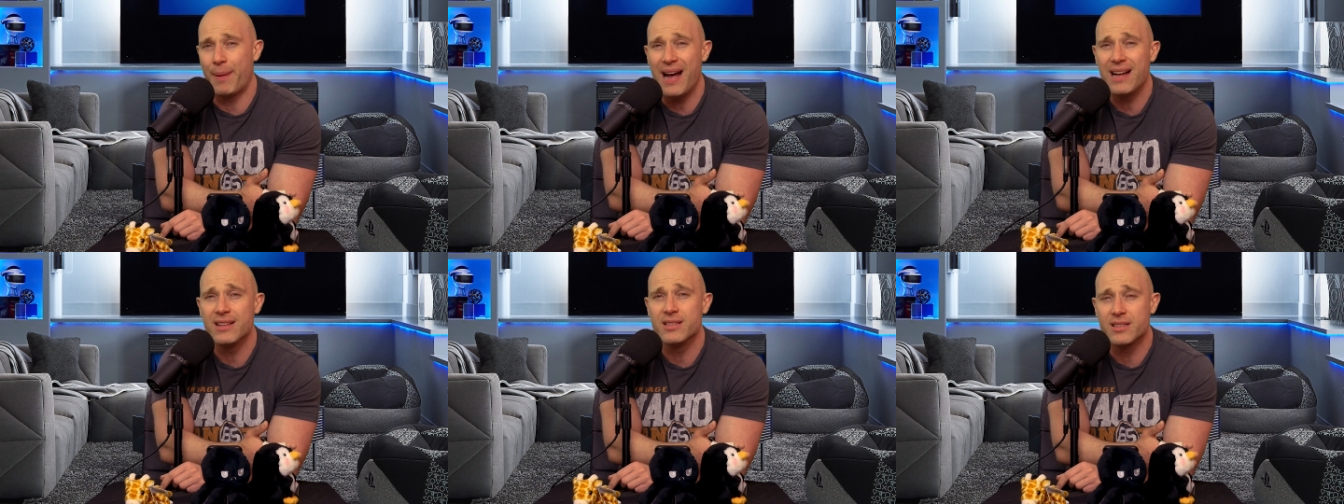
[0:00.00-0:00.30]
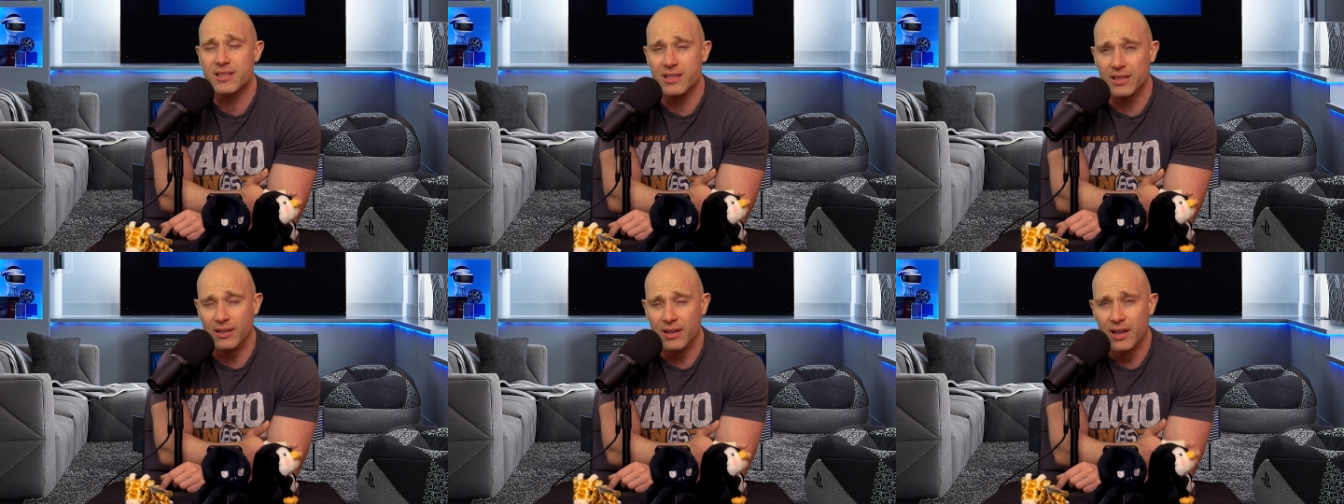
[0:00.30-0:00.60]

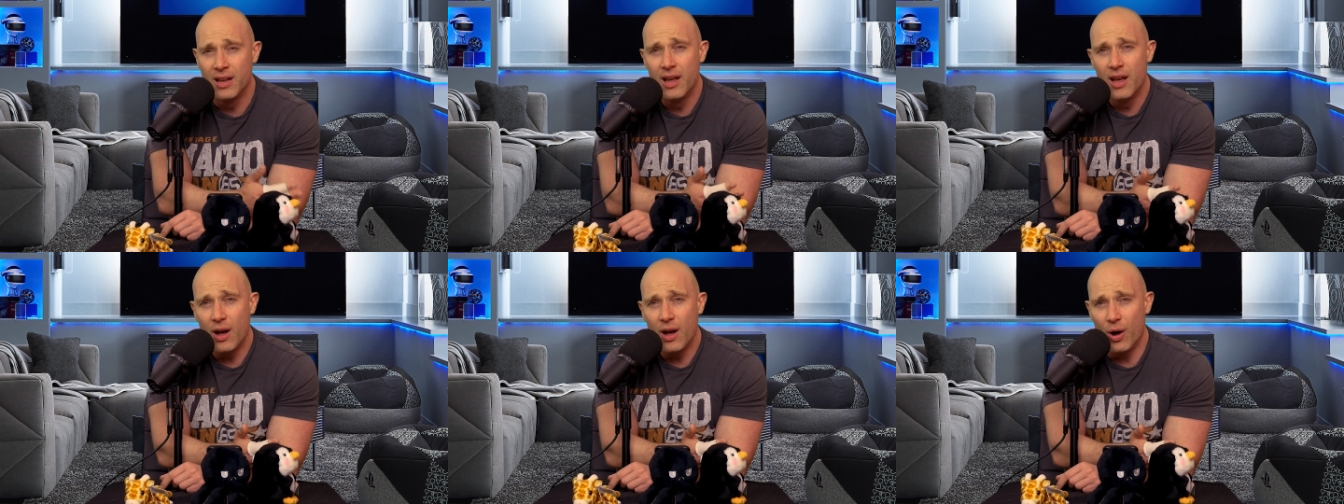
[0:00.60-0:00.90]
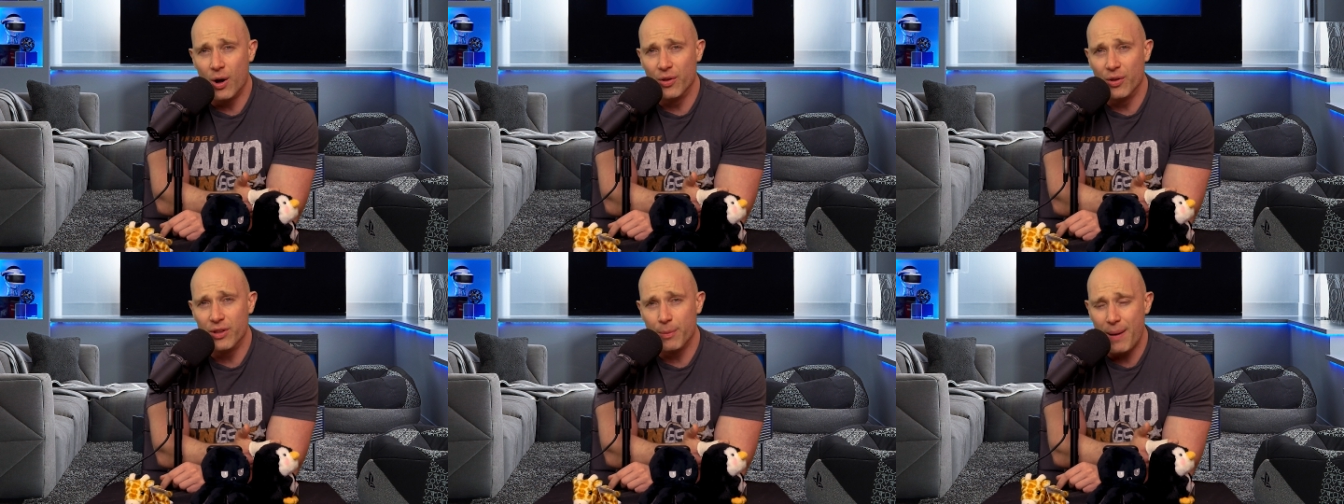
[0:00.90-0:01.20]
Pattinson
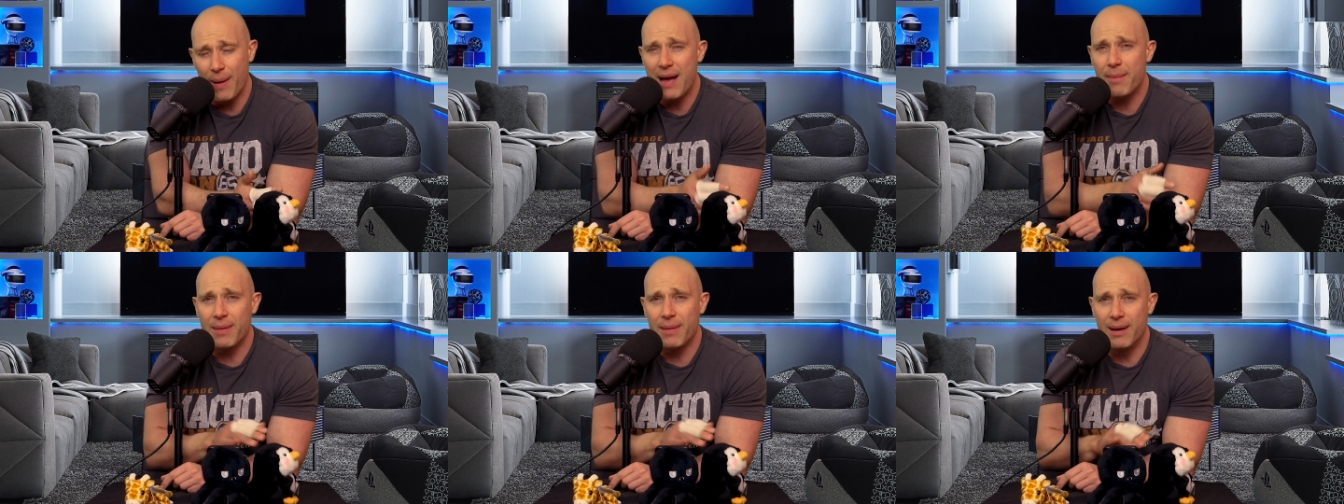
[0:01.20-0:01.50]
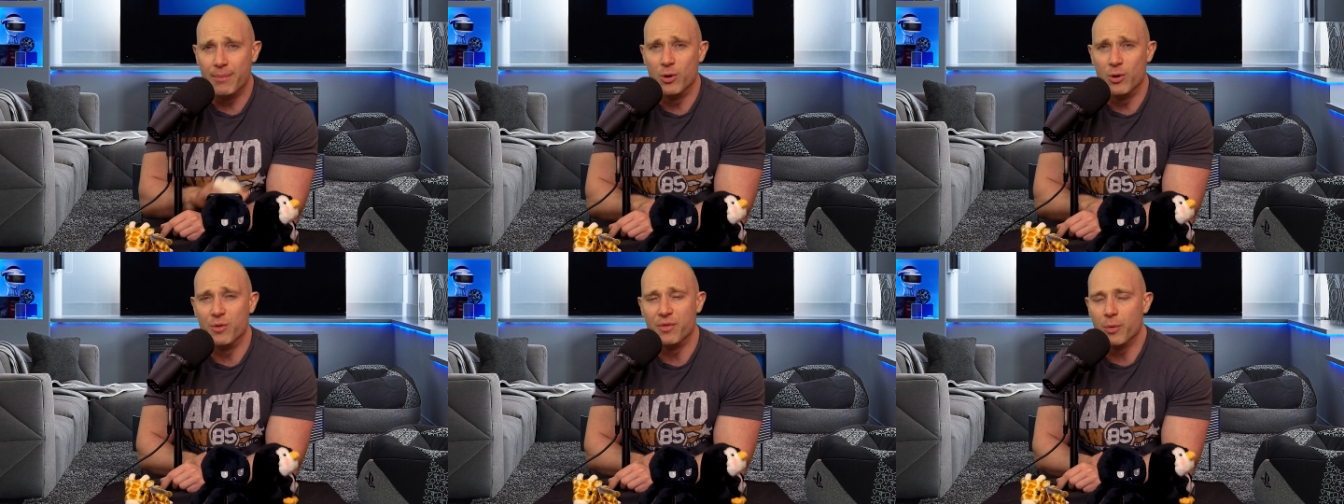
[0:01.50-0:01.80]
on the
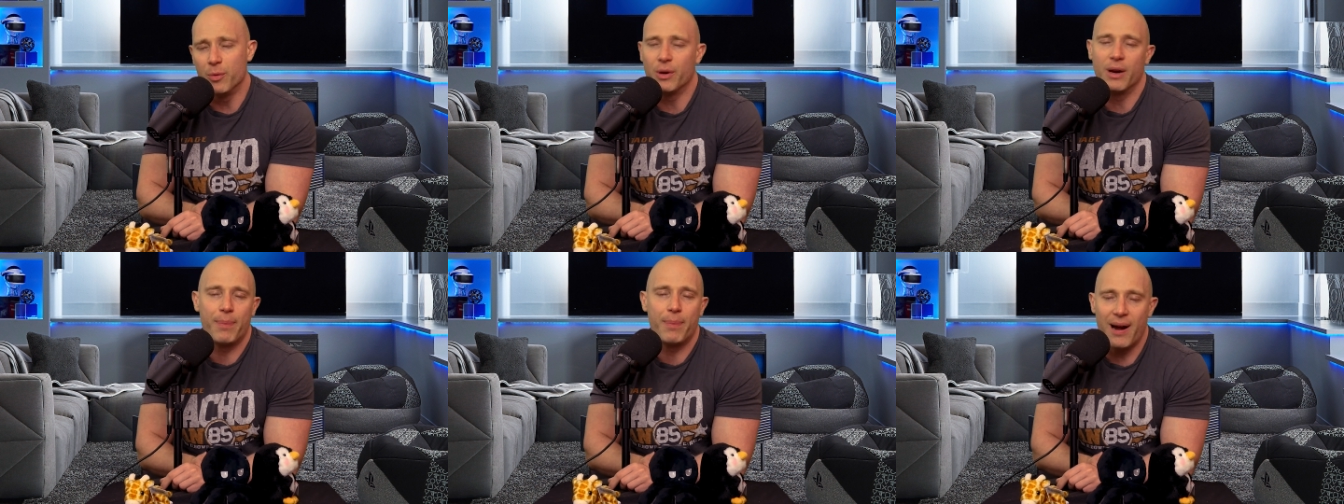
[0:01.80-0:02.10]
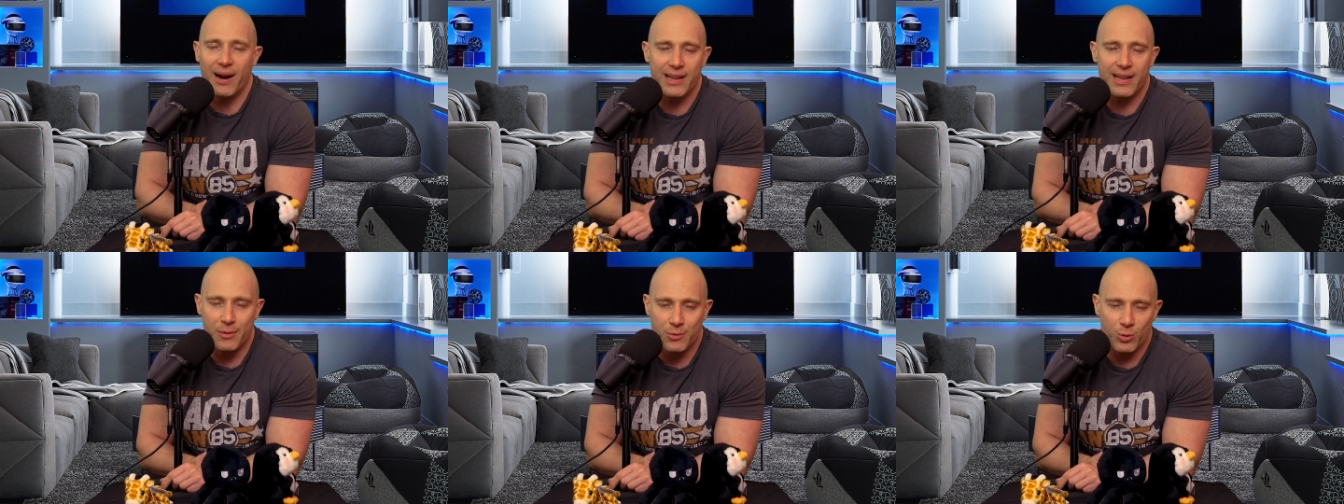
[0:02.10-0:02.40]
Batman movie when
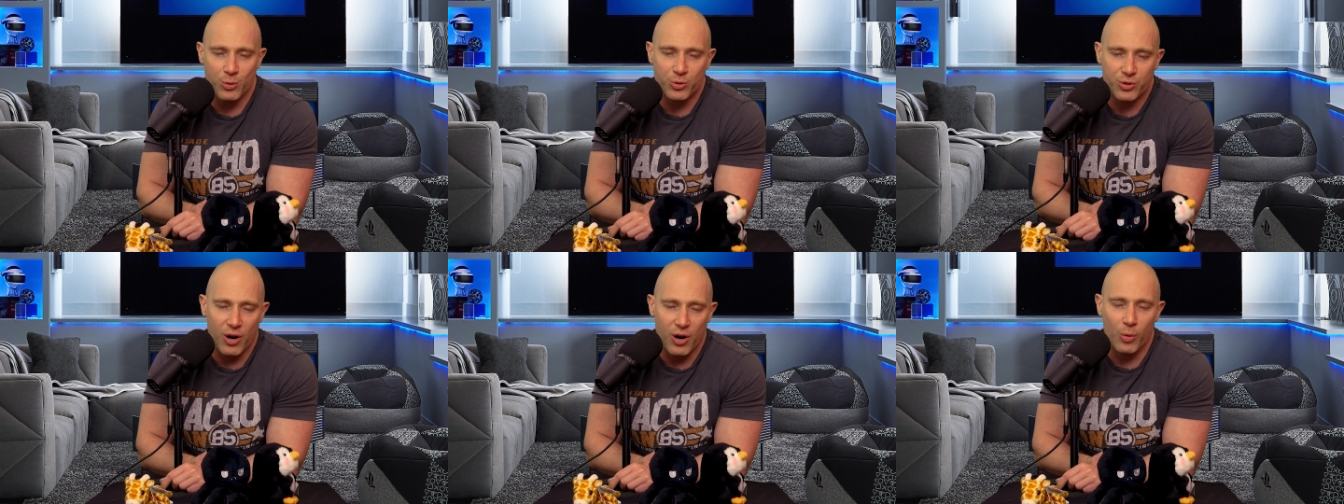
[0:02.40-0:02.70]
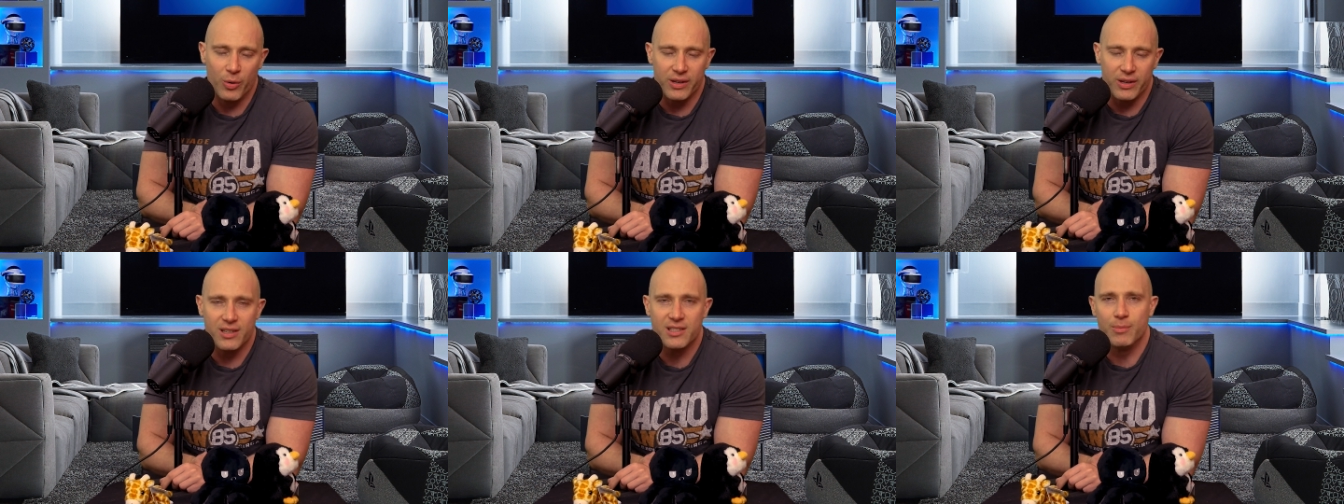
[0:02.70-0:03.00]
apparently he was all
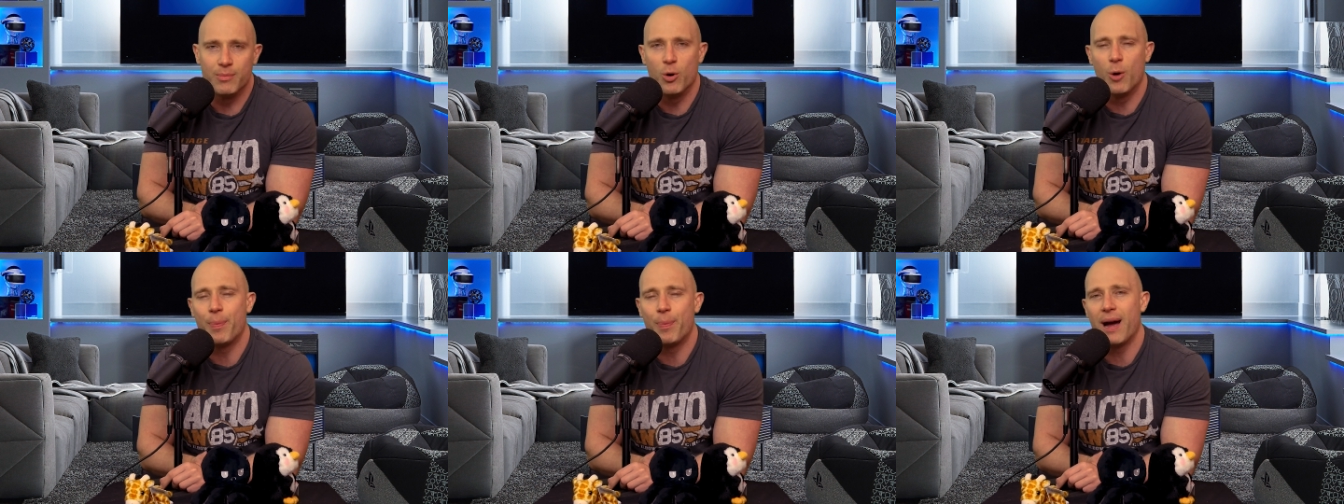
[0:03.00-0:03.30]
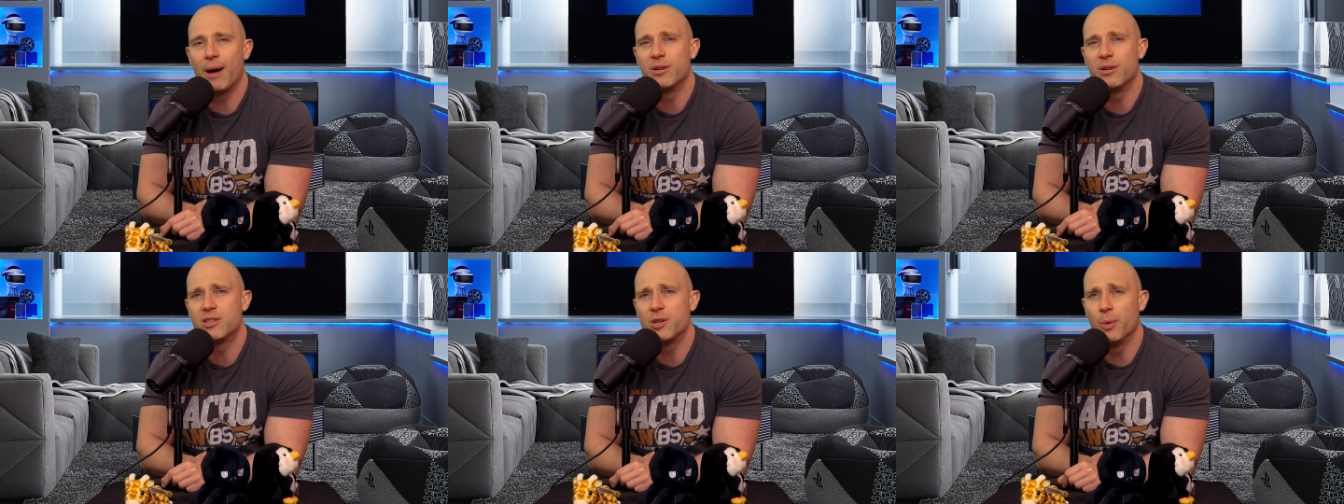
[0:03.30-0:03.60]
trolling us and more
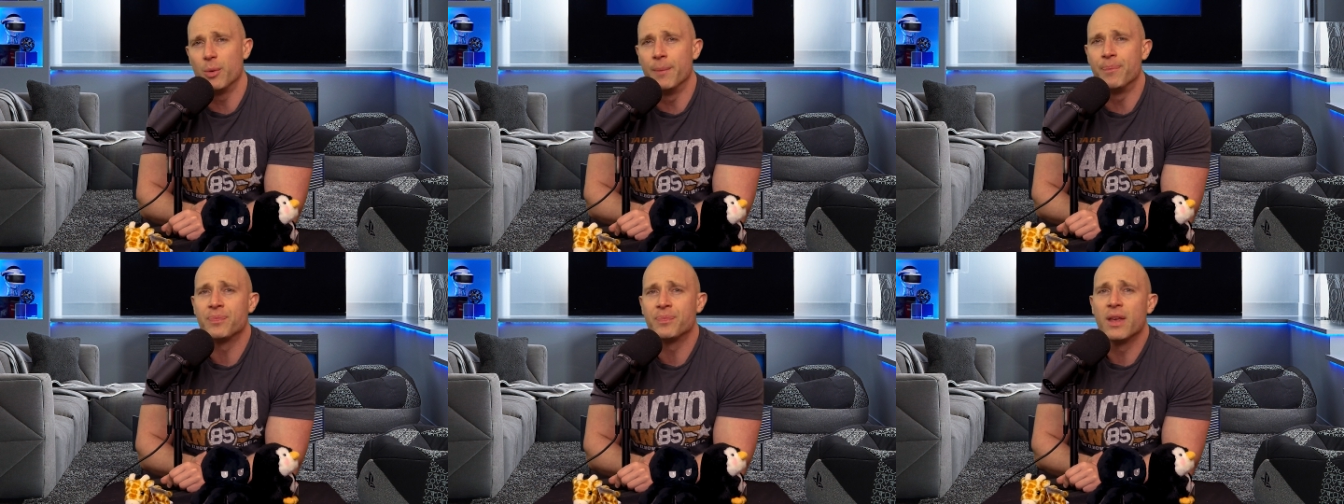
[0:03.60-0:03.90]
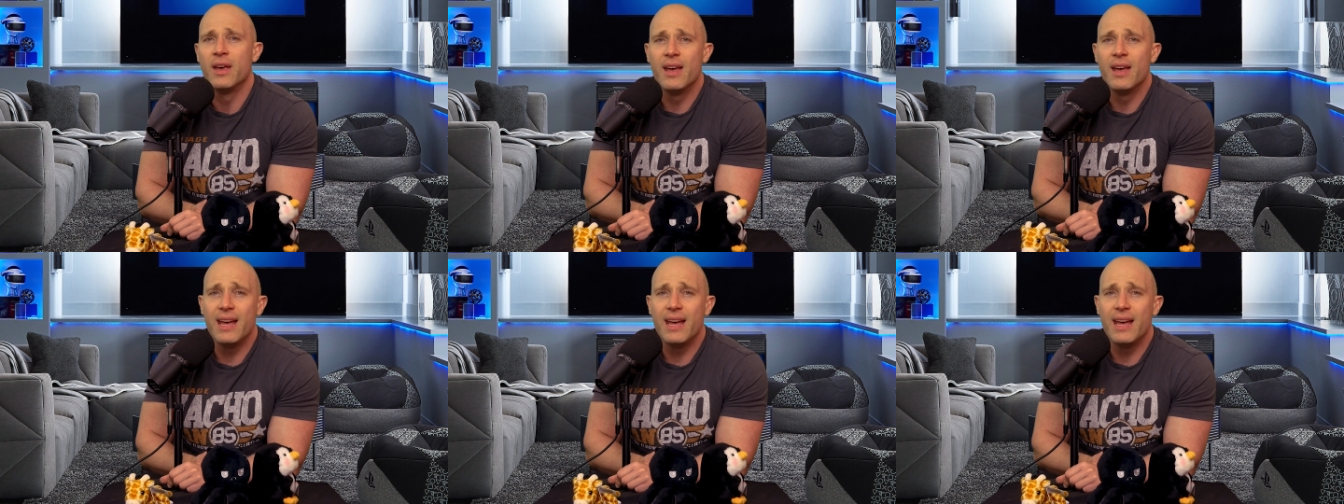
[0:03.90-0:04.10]
power to him.